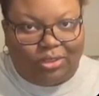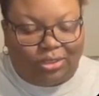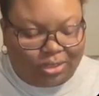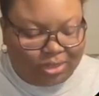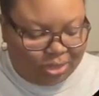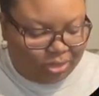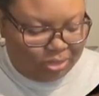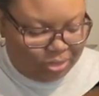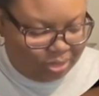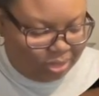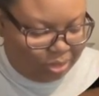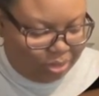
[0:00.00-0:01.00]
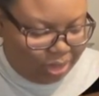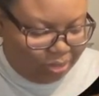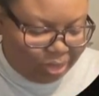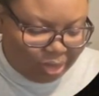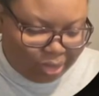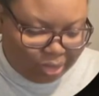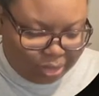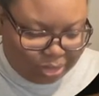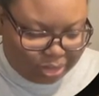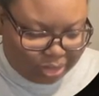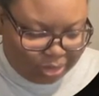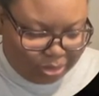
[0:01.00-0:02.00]
So let me give y'all a close
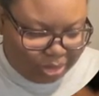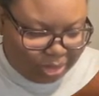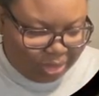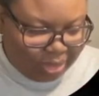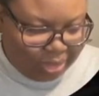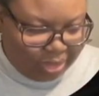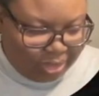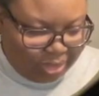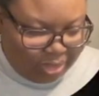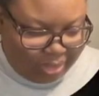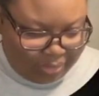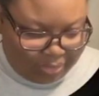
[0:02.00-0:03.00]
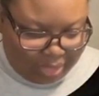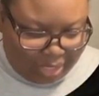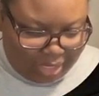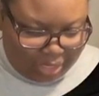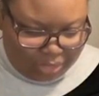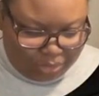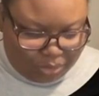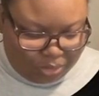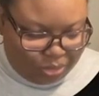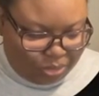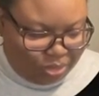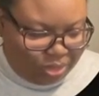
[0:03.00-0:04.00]
up of the actual
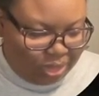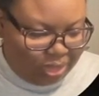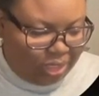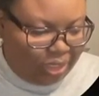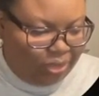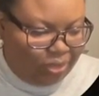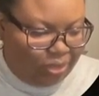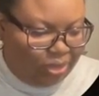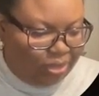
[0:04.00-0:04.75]
line art.